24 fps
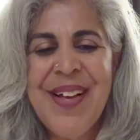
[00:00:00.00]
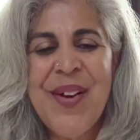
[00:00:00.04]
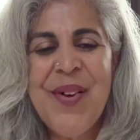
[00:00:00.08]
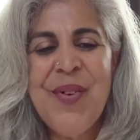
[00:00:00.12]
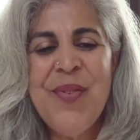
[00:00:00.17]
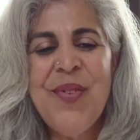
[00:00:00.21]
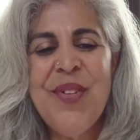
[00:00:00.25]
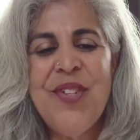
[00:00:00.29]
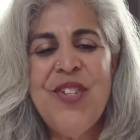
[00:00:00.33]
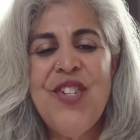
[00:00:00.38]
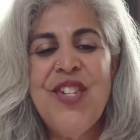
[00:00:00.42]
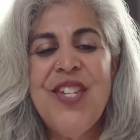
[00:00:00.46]

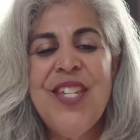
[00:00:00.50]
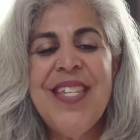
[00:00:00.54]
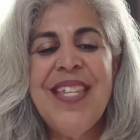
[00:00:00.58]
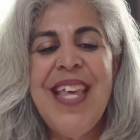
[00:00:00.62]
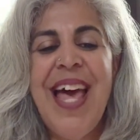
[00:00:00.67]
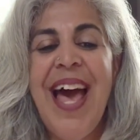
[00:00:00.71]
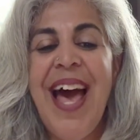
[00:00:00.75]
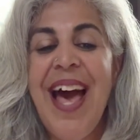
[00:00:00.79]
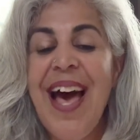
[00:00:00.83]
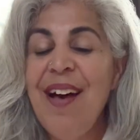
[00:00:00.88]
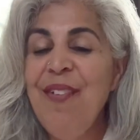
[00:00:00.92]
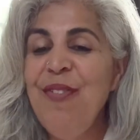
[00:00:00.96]
which is
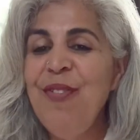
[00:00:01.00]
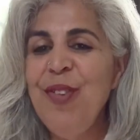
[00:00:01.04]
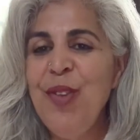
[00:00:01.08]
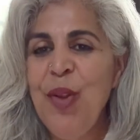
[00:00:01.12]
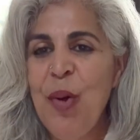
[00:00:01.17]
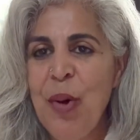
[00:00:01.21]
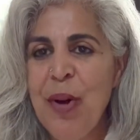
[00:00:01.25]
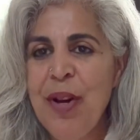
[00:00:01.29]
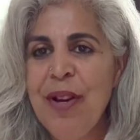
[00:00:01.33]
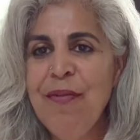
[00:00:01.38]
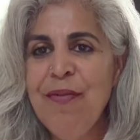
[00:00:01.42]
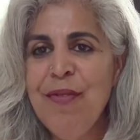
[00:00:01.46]
half
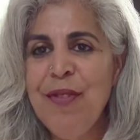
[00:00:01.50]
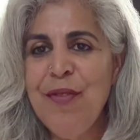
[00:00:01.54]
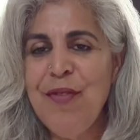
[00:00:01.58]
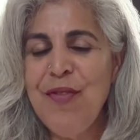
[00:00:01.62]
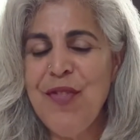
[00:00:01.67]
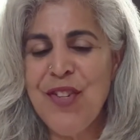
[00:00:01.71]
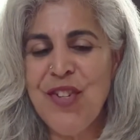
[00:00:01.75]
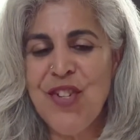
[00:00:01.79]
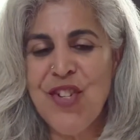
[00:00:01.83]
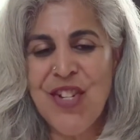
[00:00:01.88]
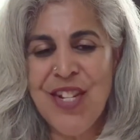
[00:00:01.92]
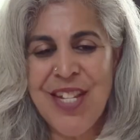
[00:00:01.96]
lord of the
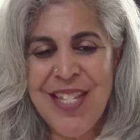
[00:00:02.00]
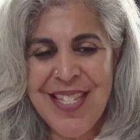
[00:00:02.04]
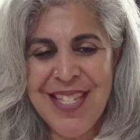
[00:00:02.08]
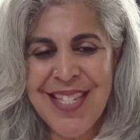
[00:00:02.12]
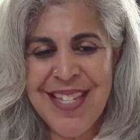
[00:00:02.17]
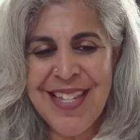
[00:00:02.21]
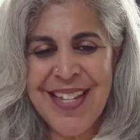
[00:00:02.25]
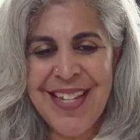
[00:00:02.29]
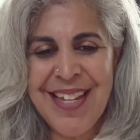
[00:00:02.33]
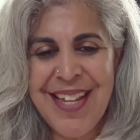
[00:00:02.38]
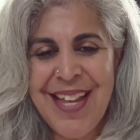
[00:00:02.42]
fishes.